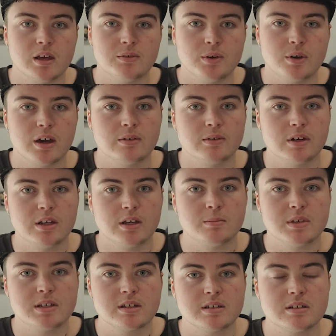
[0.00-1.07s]
If you have any
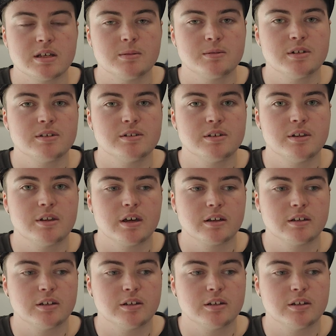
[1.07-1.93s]
misconceptions you'd like